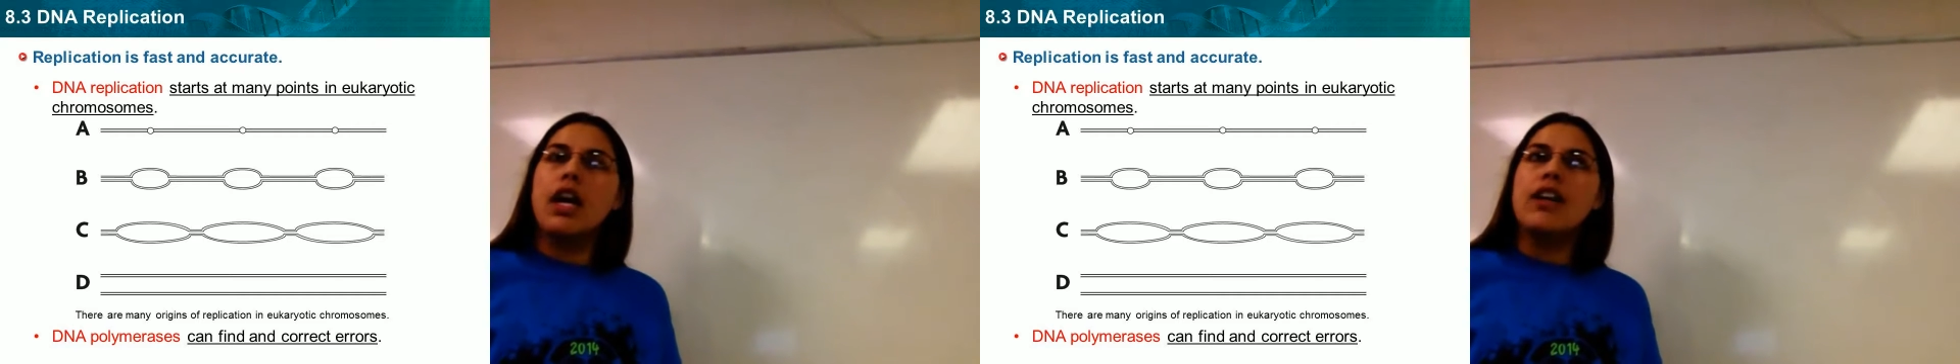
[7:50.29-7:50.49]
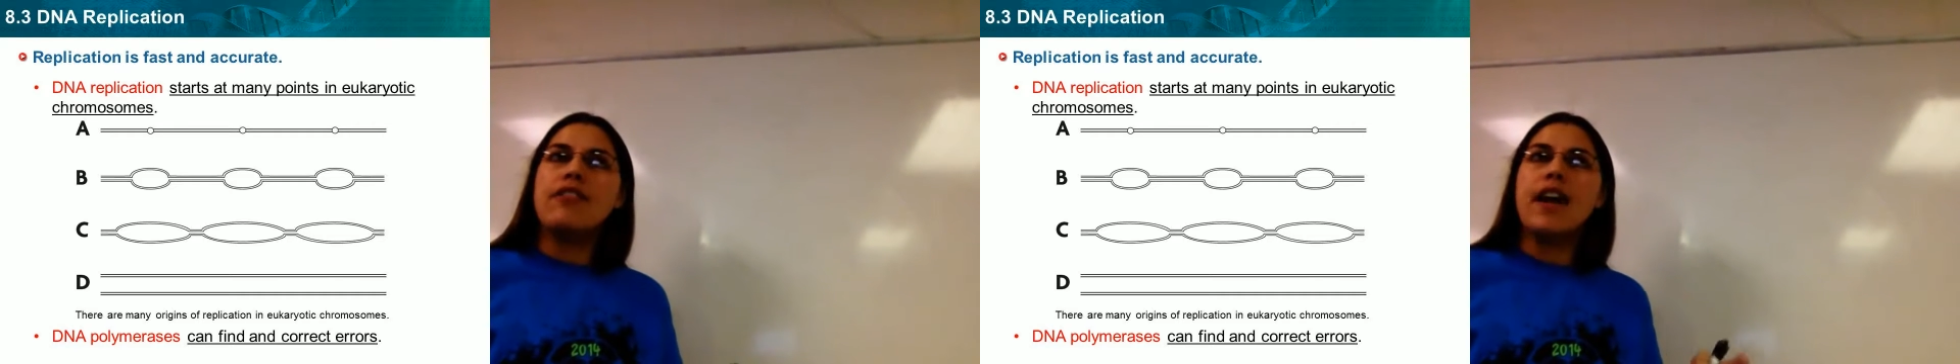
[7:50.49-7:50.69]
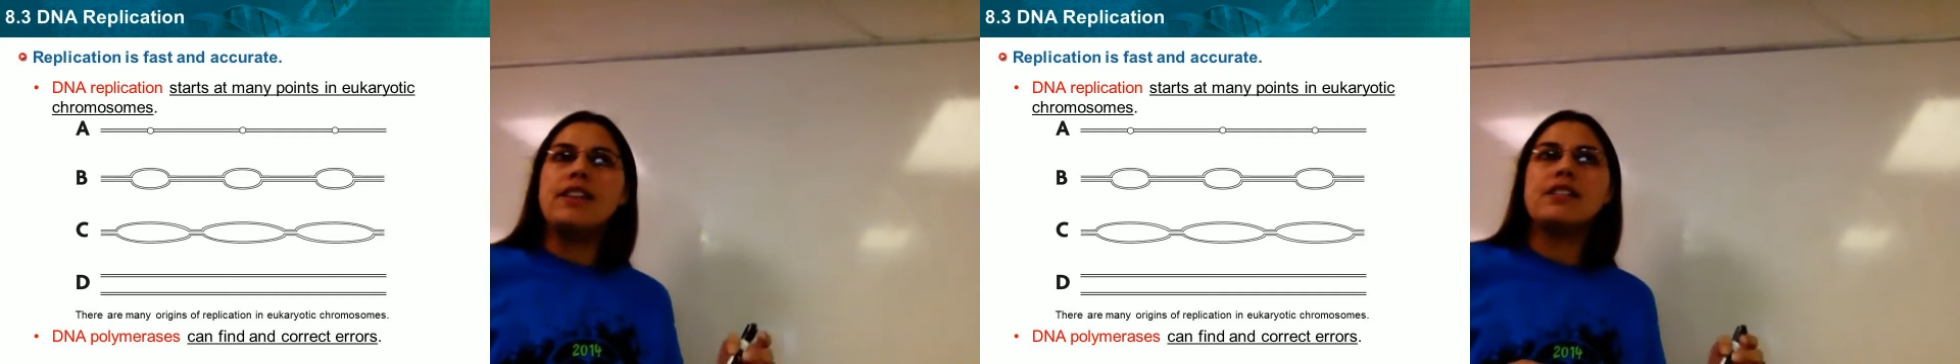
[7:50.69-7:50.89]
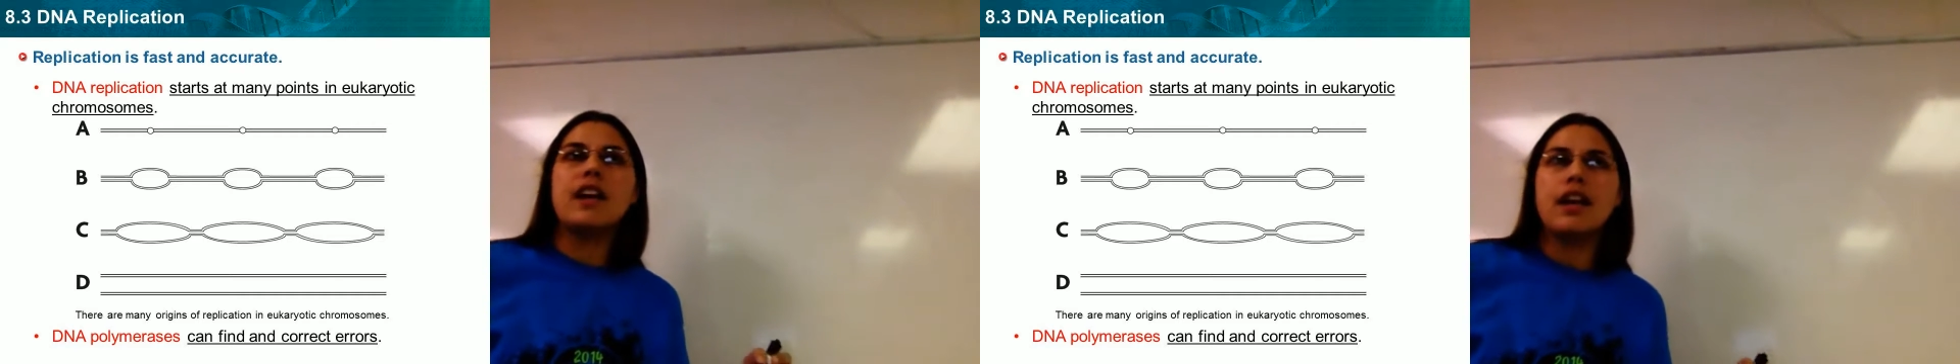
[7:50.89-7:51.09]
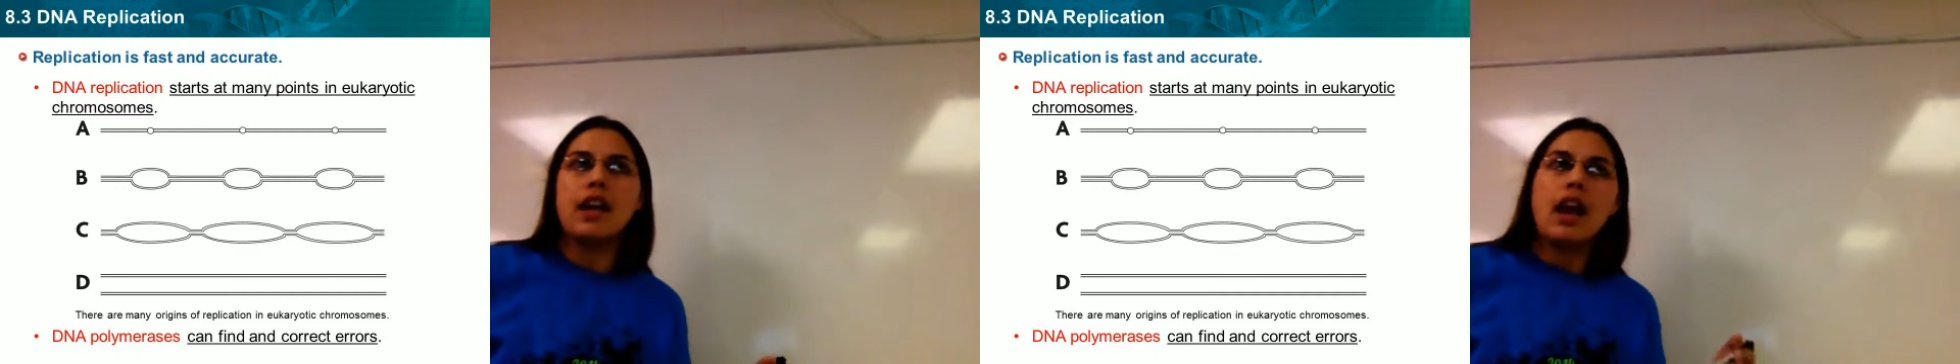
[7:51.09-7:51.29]
If I
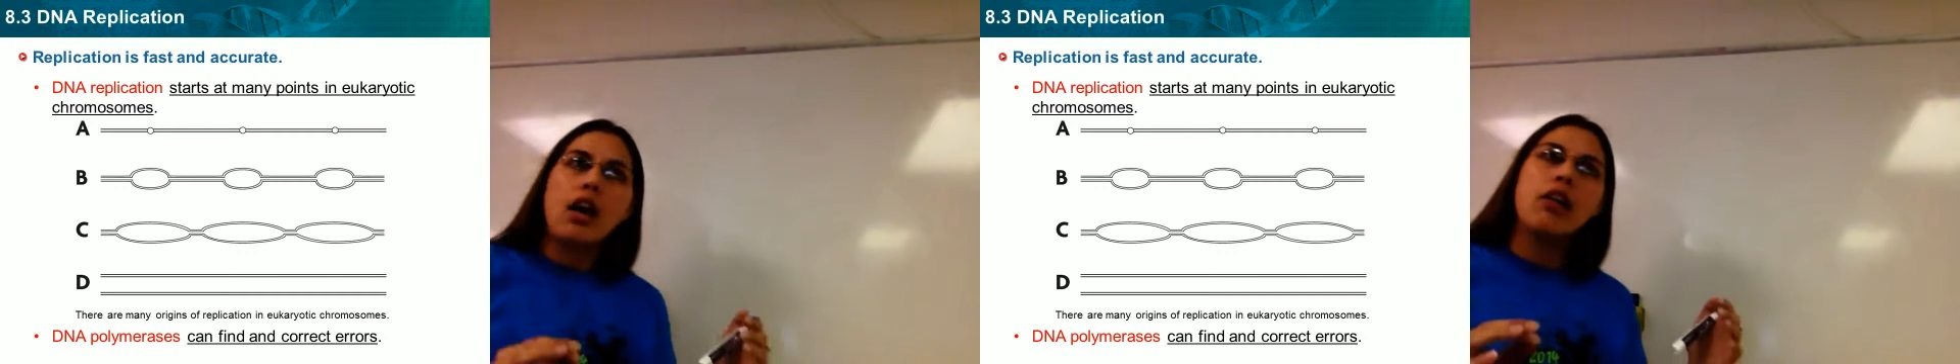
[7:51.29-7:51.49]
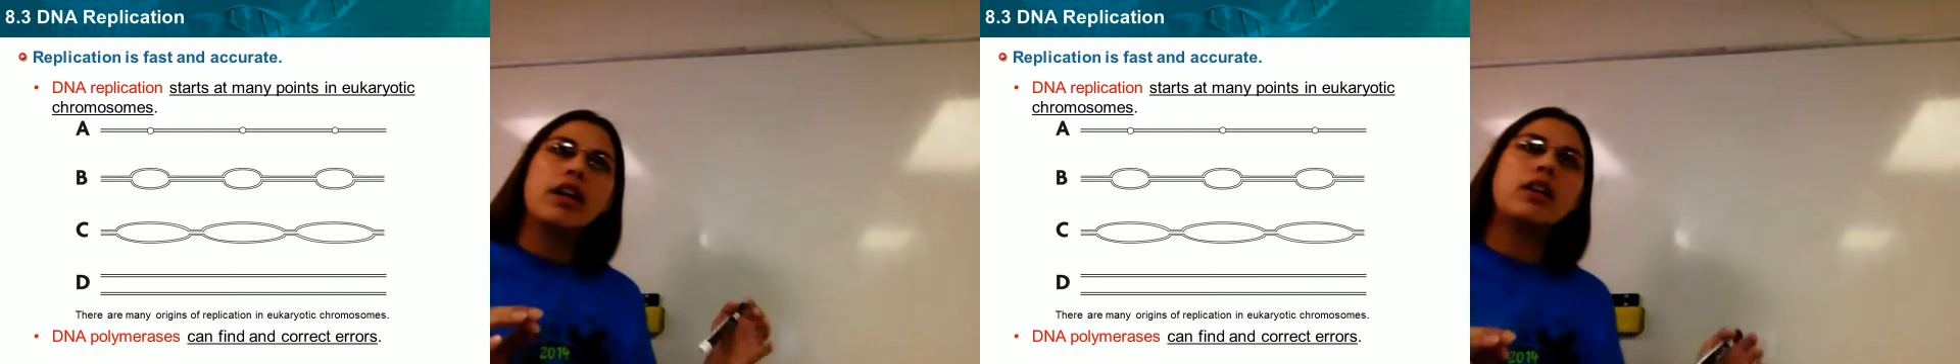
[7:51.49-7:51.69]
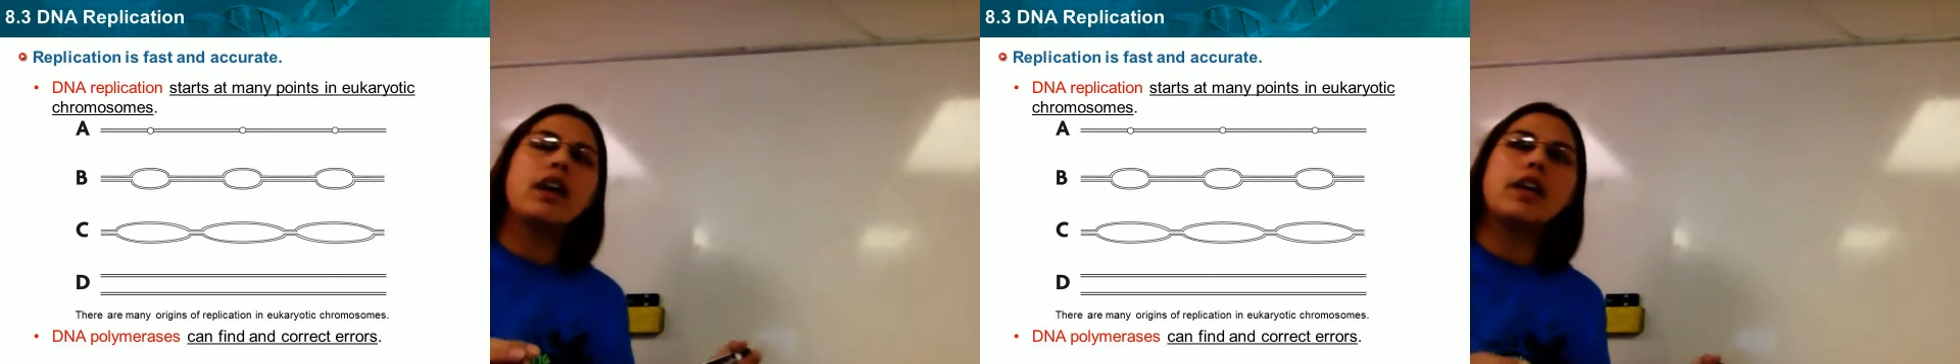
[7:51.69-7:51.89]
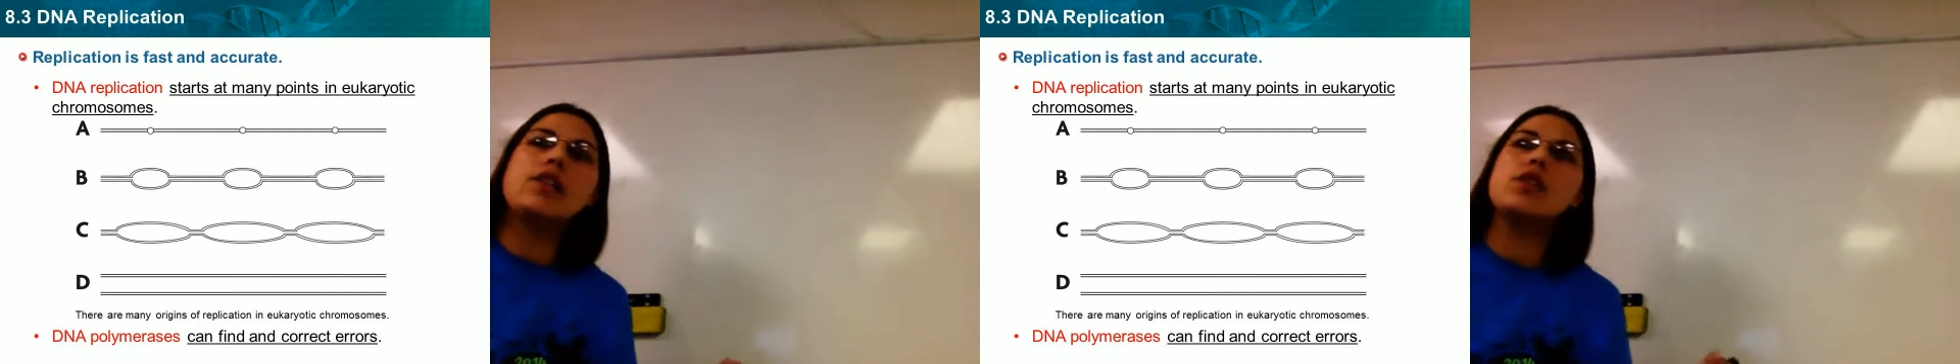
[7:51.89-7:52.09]
said, all right, you guys,